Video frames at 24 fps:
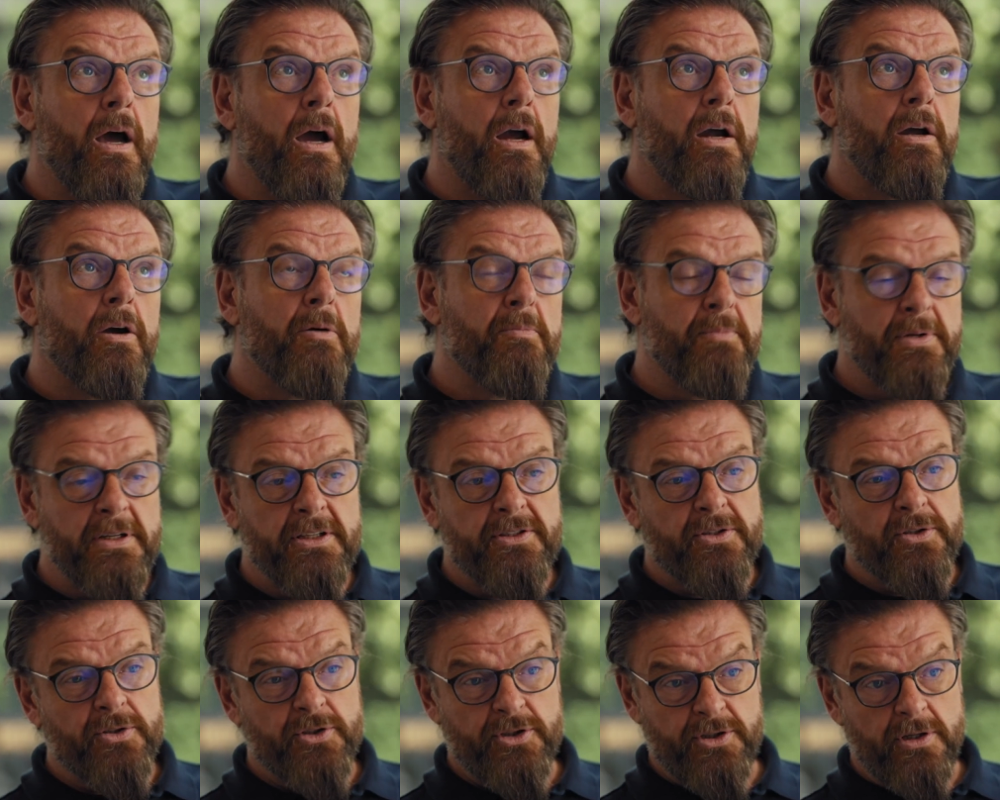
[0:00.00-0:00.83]
companies
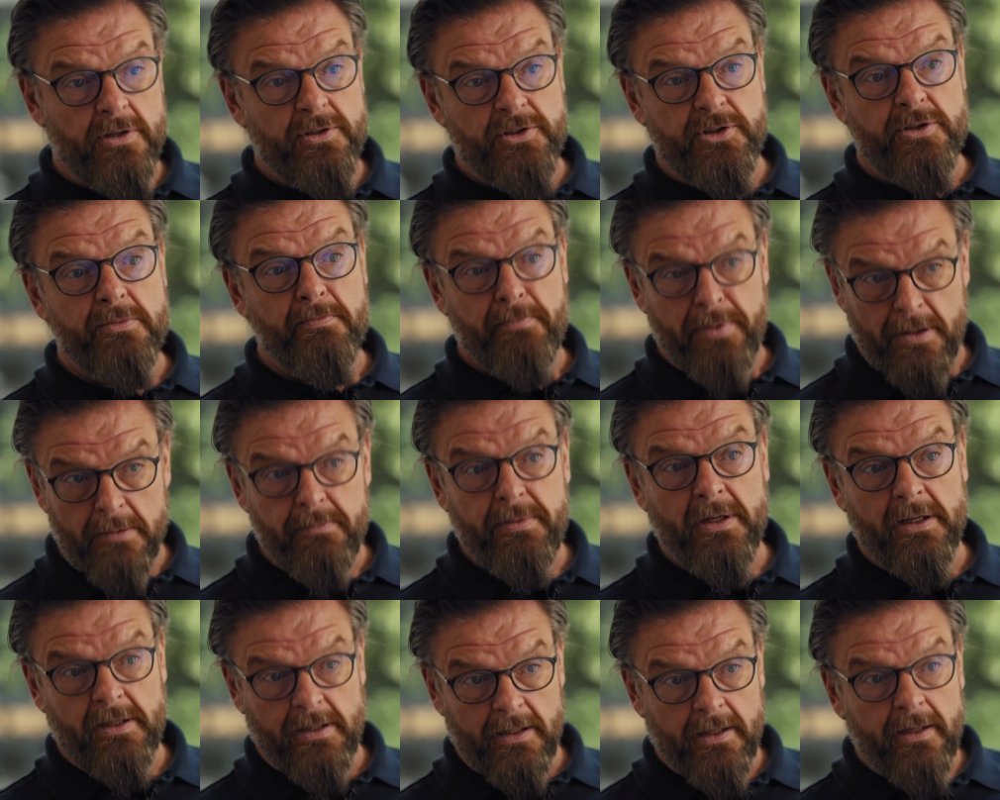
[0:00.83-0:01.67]
are judged
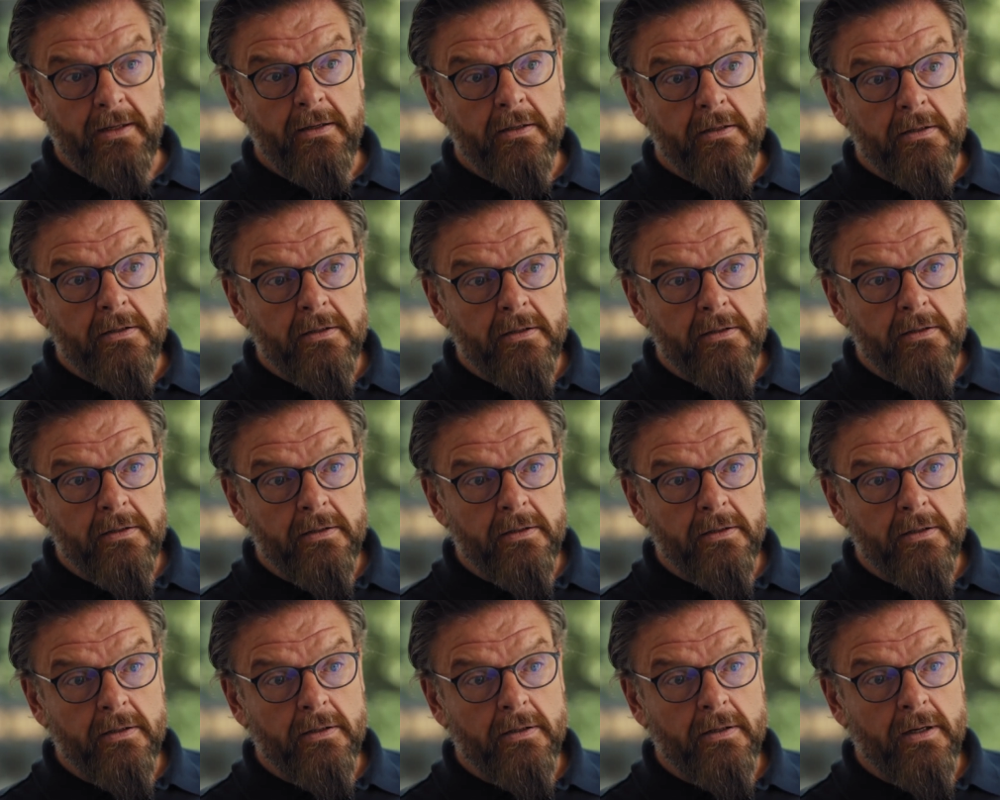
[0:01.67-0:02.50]
publicly
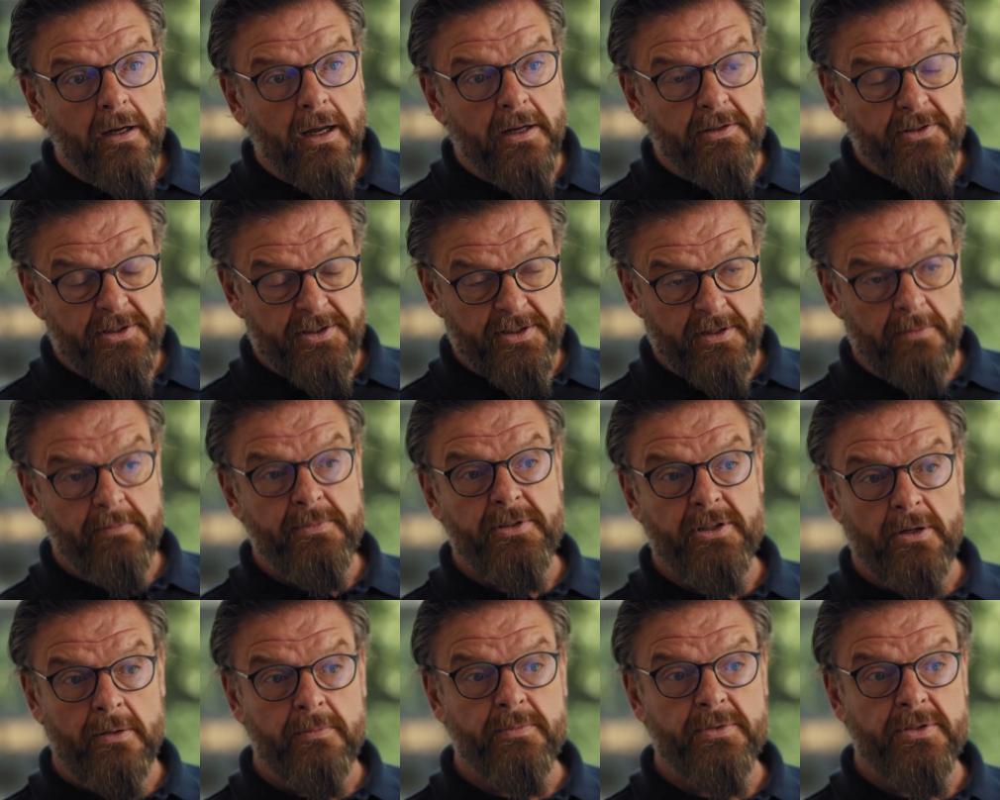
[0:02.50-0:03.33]
and
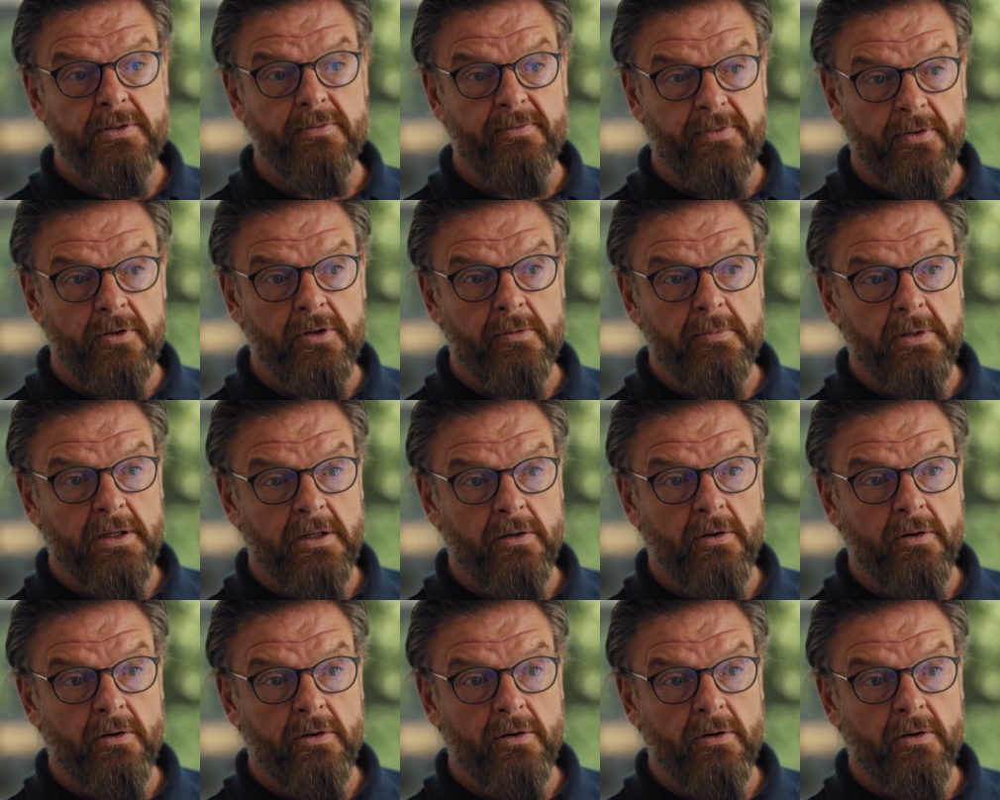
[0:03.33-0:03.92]
sometimes verbally